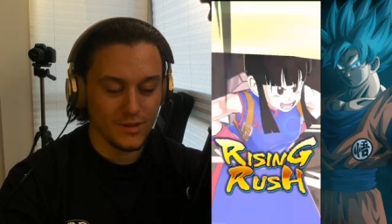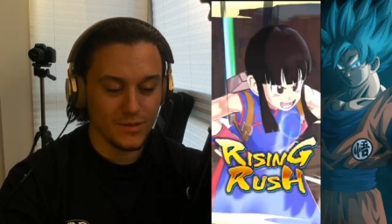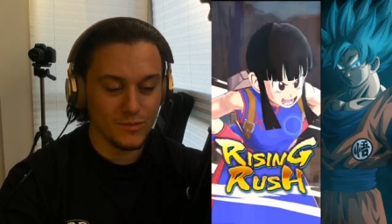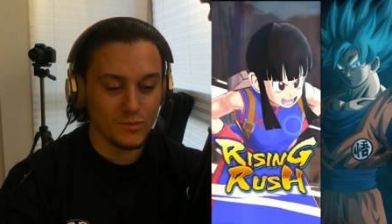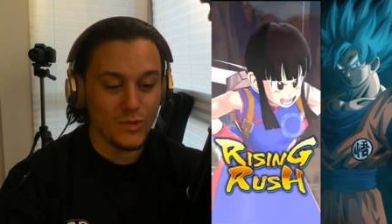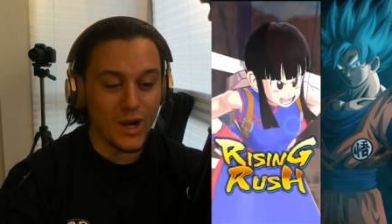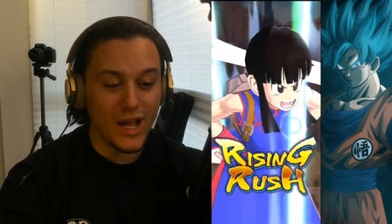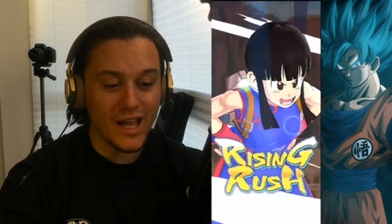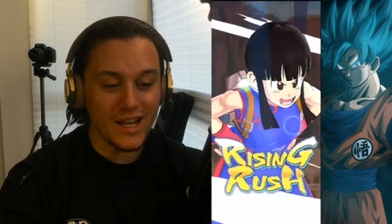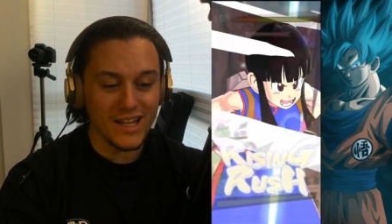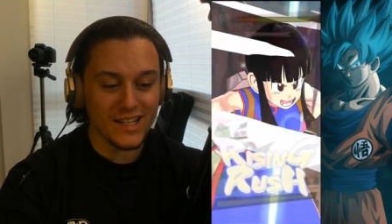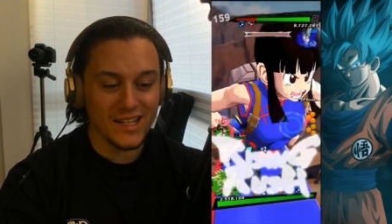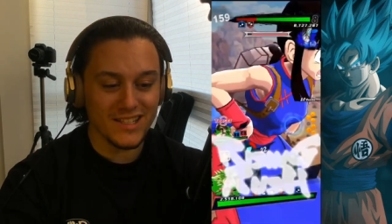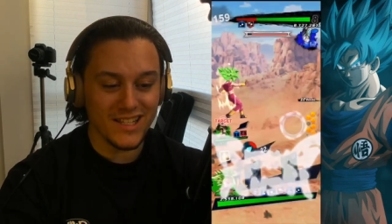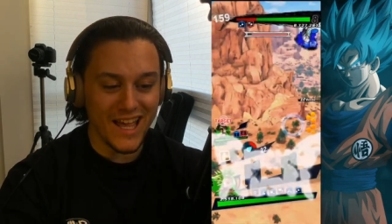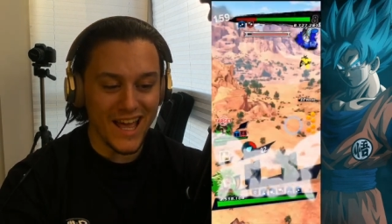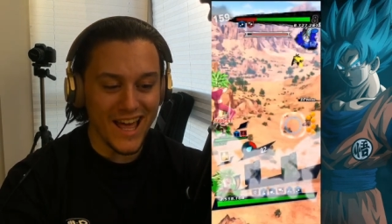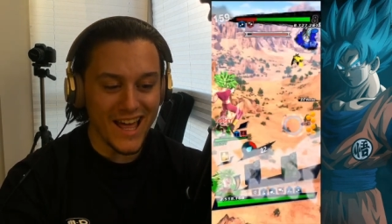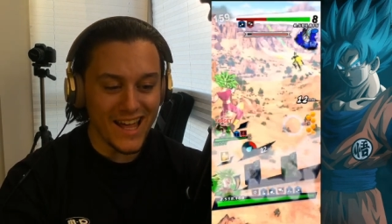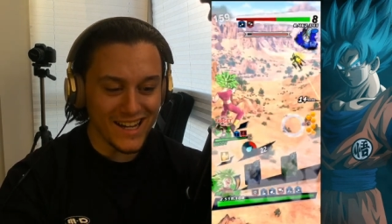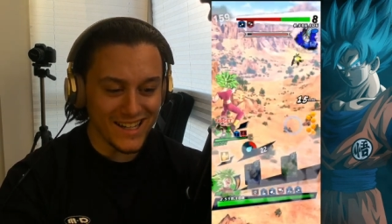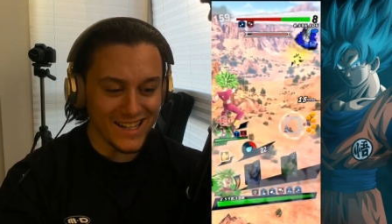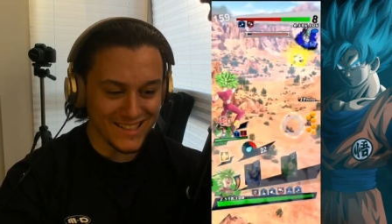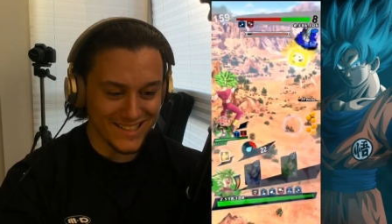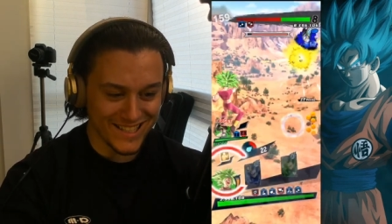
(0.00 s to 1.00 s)
Right, that's
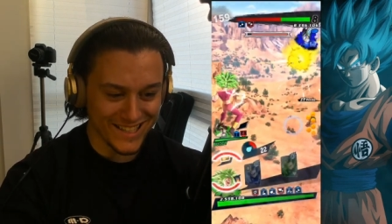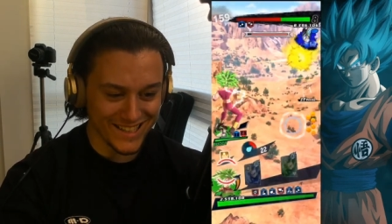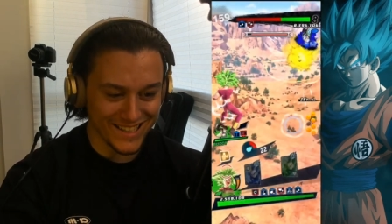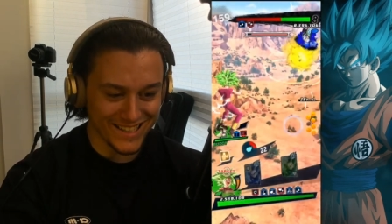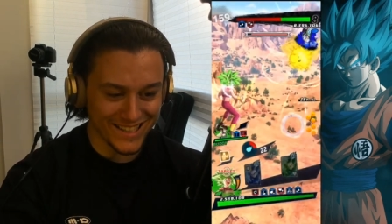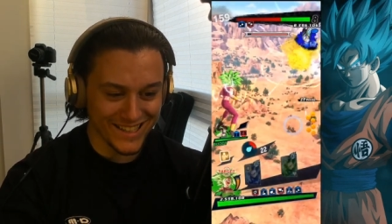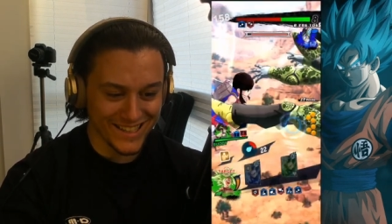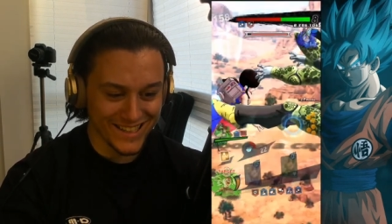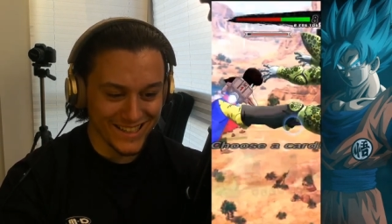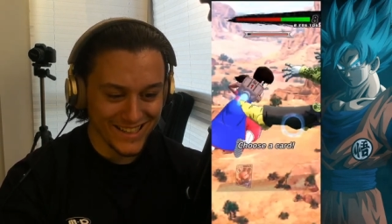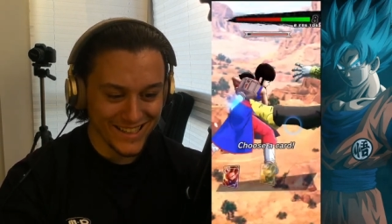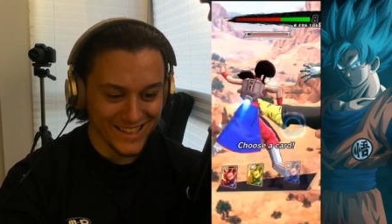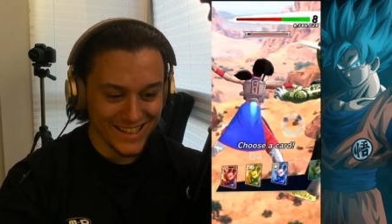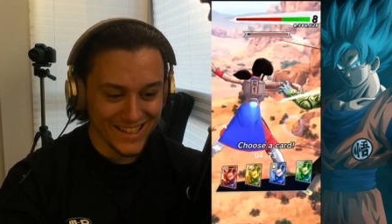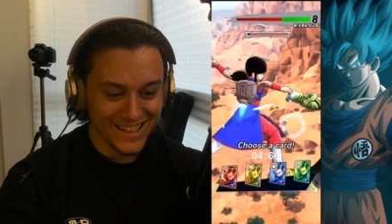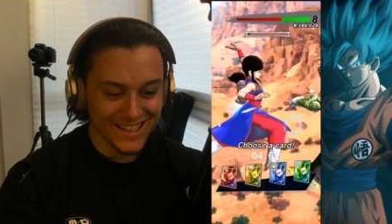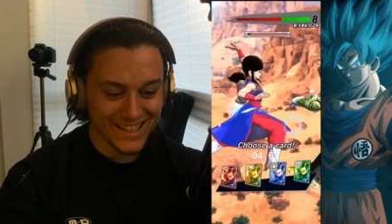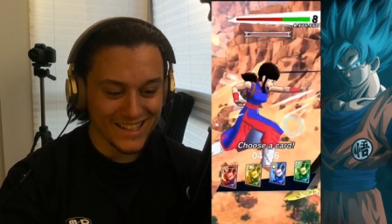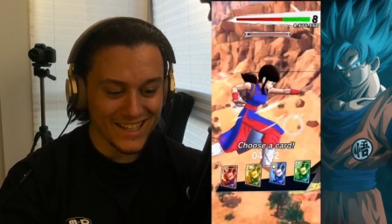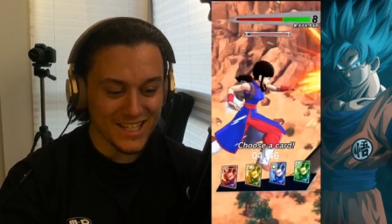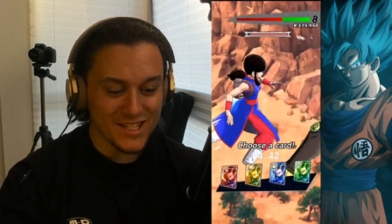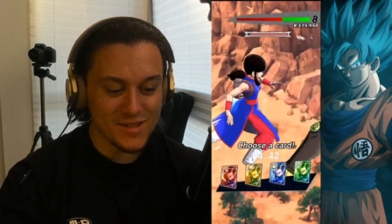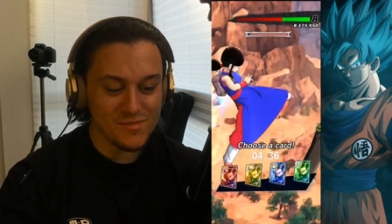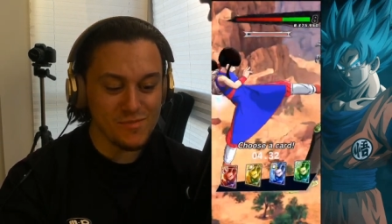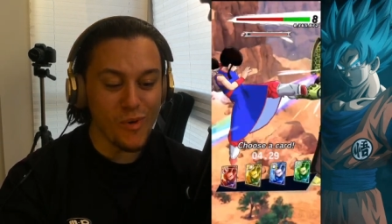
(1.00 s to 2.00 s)
editing.
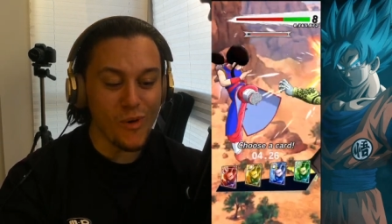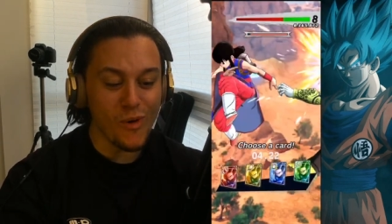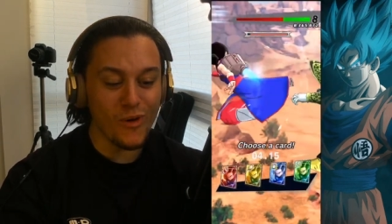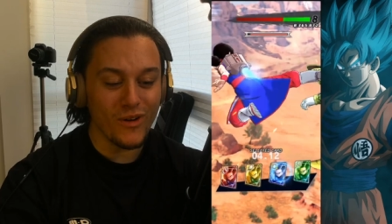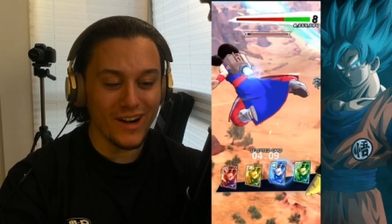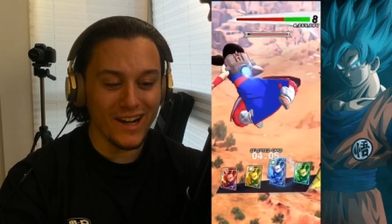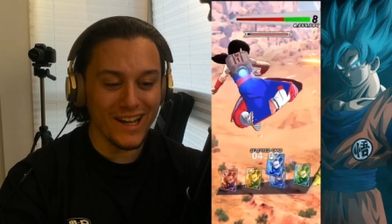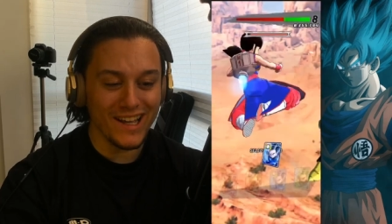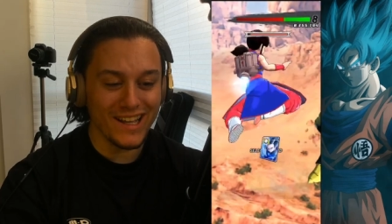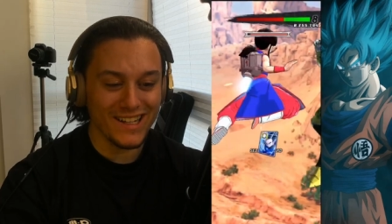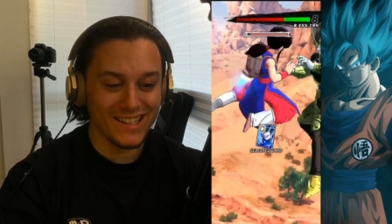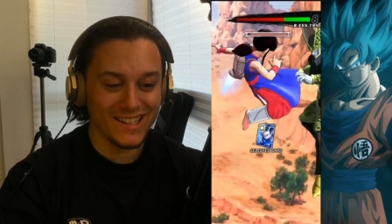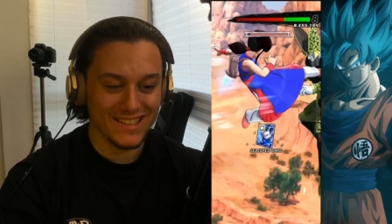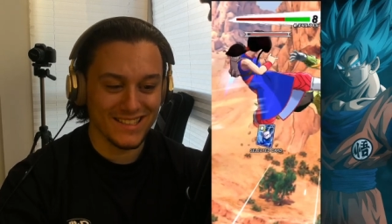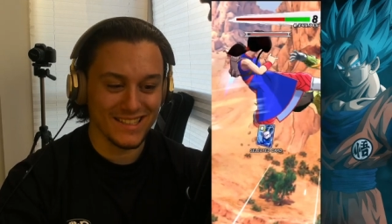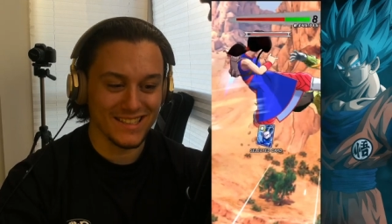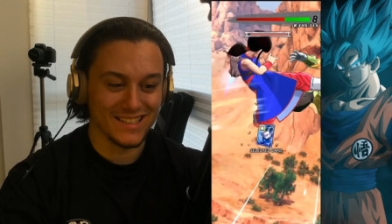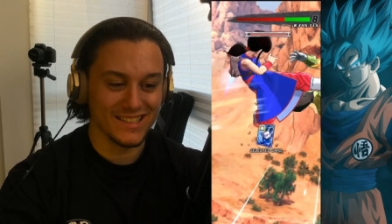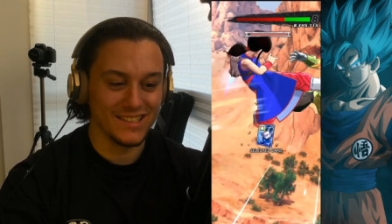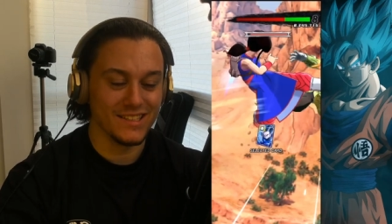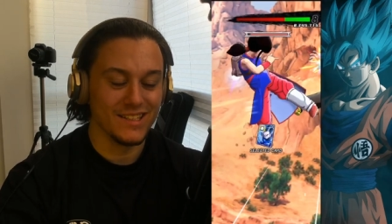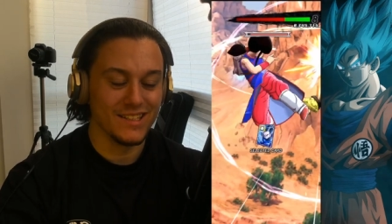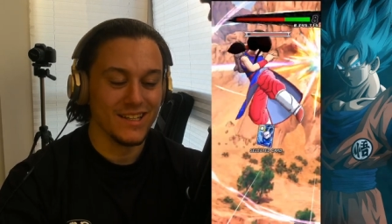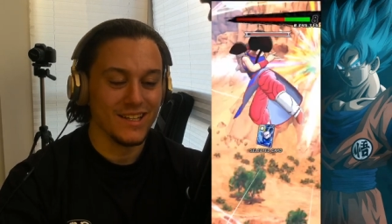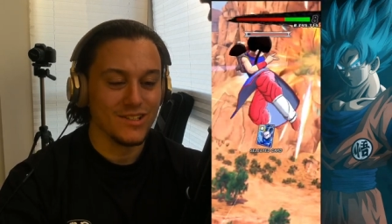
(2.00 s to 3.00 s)
That's more
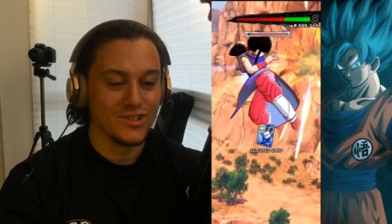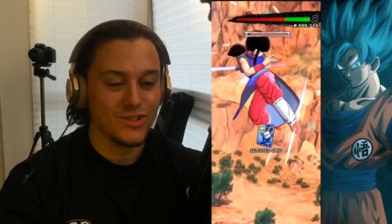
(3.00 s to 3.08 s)
editing.